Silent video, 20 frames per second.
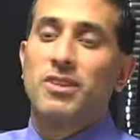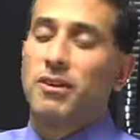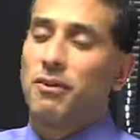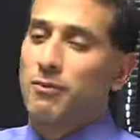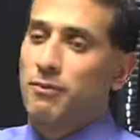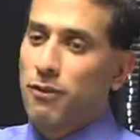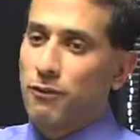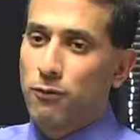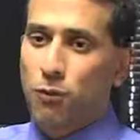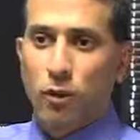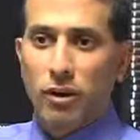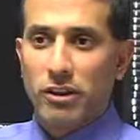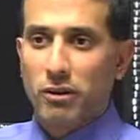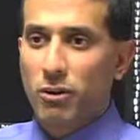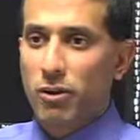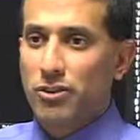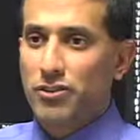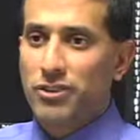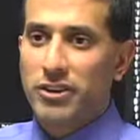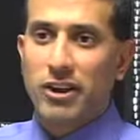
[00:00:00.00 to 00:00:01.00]
If a
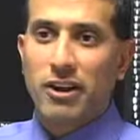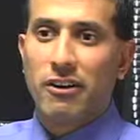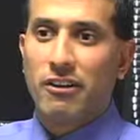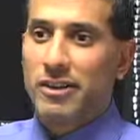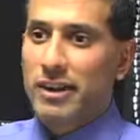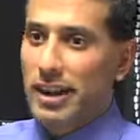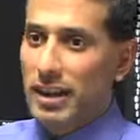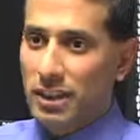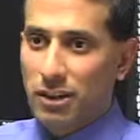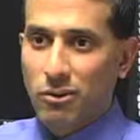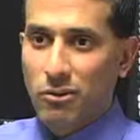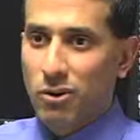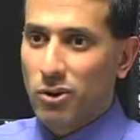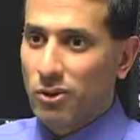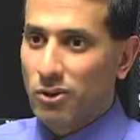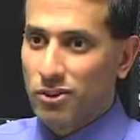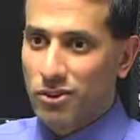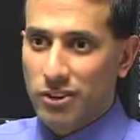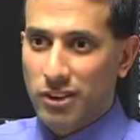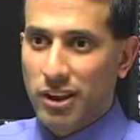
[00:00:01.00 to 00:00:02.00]
4-year-old's there, an
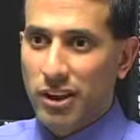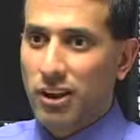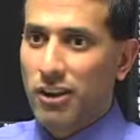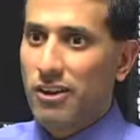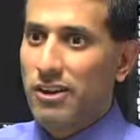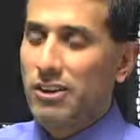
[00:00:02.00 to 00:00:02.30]
8-year-old's there,